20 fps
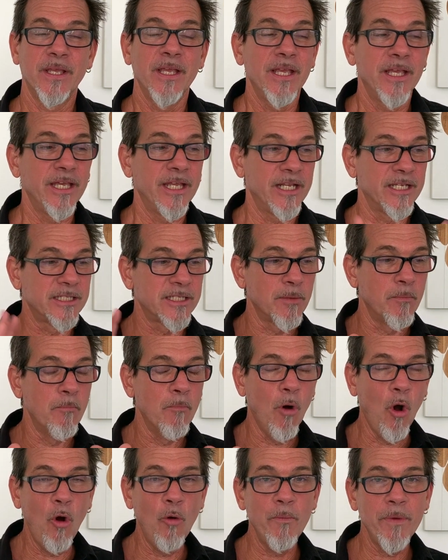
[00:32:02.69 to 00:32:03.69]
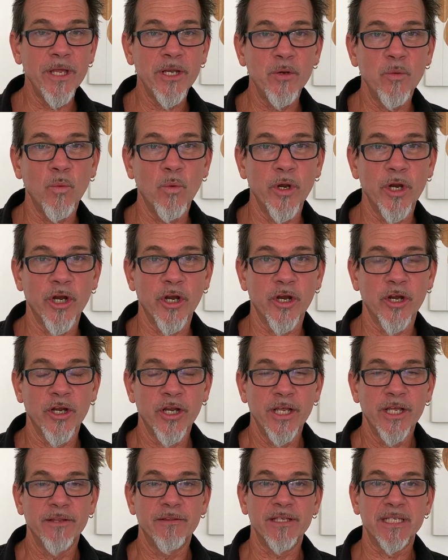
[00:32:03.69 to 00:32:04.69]
It is a moment
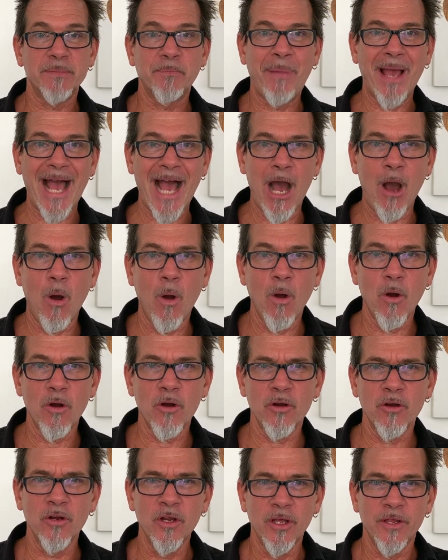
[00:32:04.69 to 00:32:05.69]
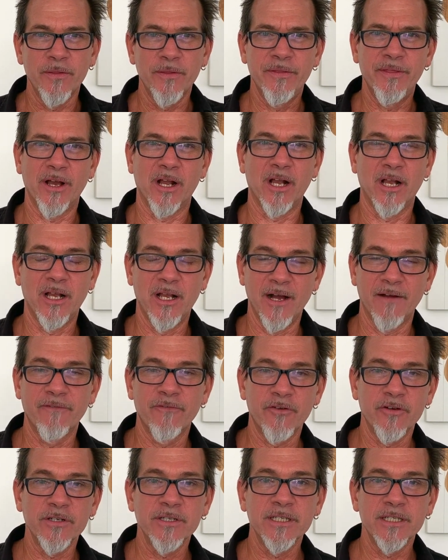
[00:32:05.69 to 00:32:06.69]
where this power that
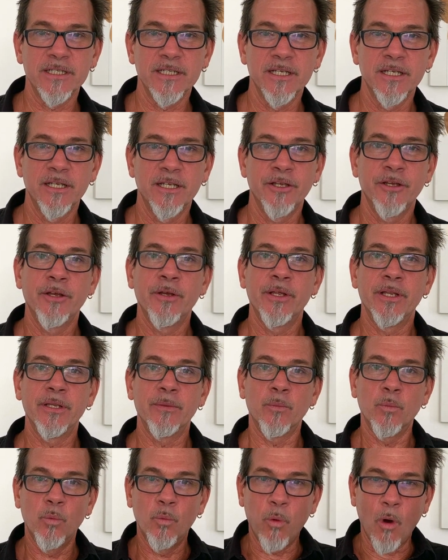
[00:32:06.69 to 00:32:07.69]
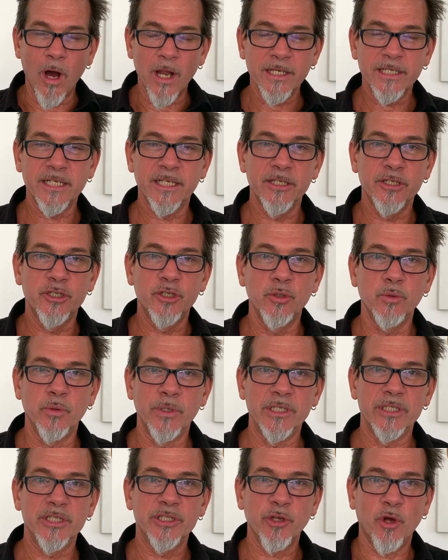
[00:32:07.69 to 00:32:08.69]
governed wanted to
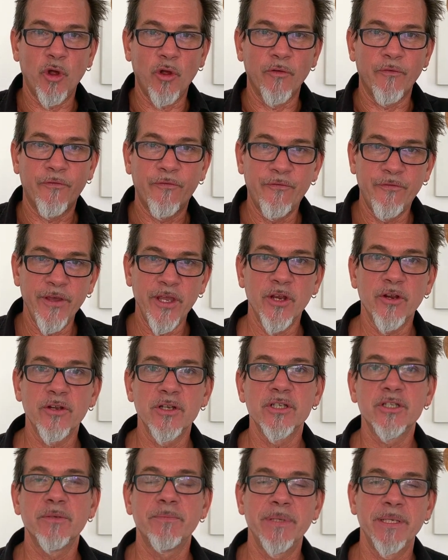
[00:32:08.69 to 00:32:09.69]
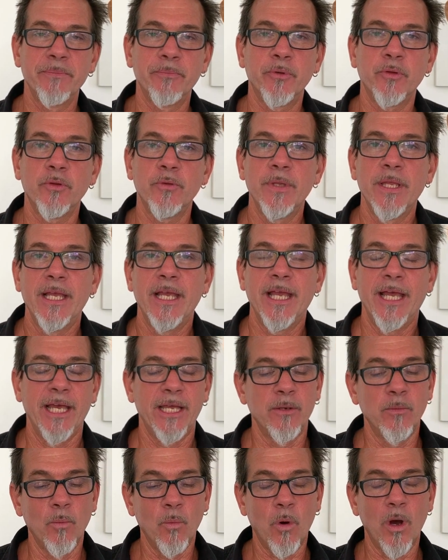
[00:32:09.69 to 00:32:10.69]
install fear into people
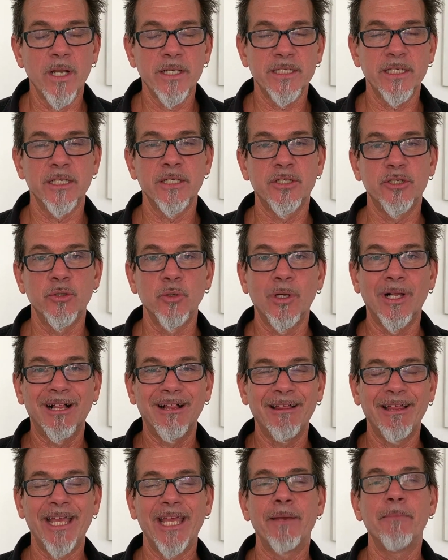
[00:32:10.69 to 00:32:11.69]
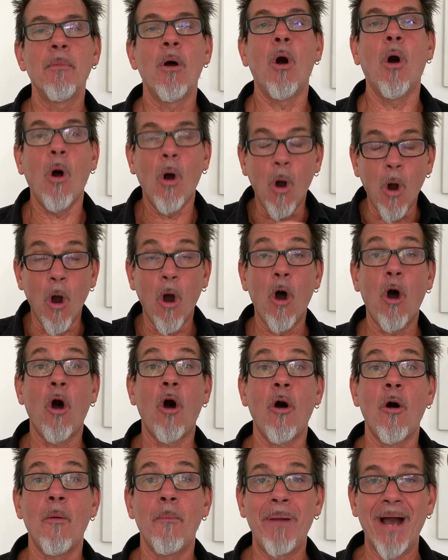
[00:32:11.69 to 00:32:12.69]
and wanted to claim
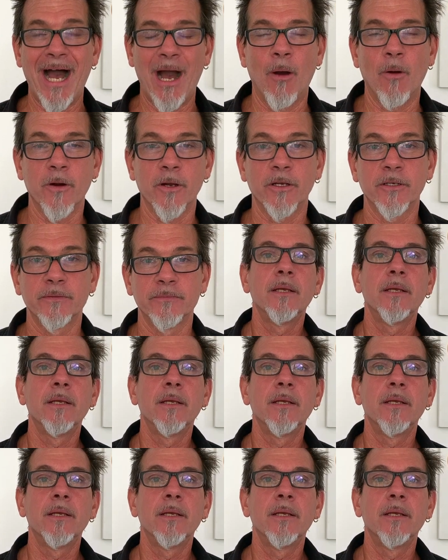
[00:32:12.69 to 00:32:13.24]
all power.